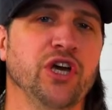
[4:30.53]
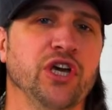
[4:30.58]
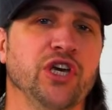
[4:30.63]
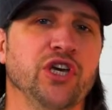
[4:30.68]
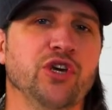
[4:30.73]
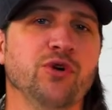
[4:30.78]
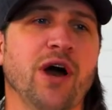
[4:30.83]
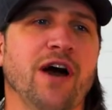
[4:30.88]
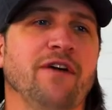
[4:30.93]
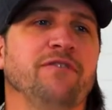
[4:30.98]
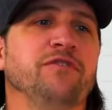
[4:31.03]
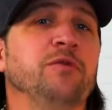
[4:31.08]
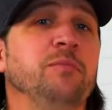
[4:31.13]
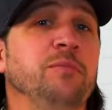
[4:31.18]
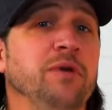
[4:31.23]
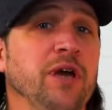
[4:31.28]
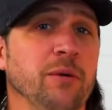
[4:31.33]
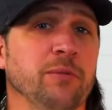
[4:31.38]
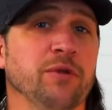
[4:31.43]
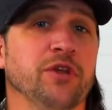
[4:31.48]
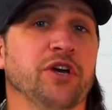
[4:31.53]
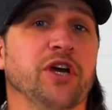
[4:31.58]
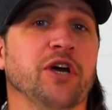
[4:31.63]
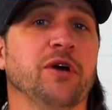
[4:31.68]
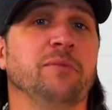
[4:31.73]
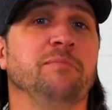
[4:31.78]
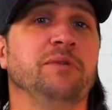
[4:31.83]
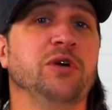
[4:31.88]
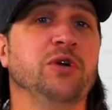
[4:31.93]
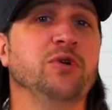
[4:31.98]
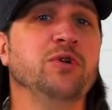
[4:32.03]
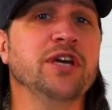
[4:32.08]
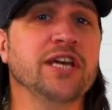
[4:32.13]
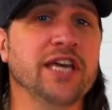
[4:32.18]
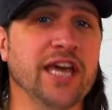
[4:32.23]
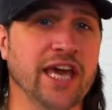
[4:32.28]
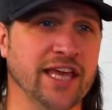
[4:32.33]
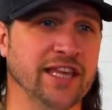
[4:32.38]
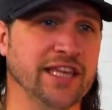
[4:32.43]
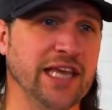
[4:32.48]
you have to be able to
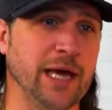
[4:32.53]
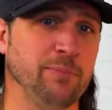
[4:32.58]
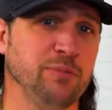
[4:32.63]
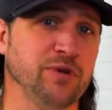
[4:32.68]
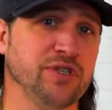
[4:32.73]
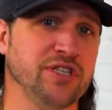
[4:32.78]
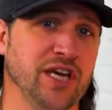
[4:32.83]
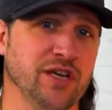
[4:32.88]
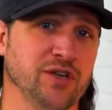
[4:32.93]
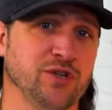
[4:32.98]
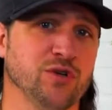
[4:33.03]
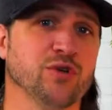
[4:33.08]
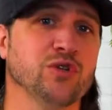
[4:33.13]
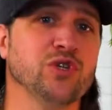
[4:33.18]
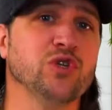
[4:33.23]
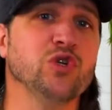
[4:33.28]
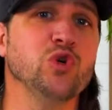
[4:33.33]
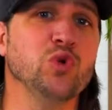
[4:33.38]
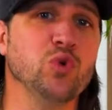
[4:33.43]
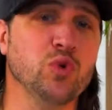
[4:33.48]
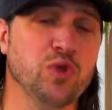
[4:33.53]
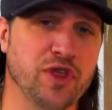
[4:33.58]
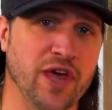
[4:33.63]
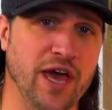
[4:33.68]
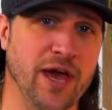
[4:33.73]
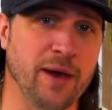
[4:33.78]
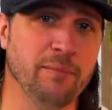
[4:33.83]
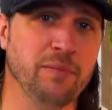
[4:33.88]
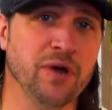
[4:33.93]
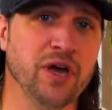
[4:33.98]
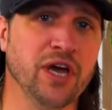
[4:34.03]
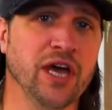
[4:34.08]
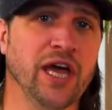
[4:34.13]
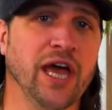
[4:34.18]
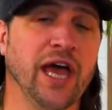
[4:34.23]
communicate that potential to them.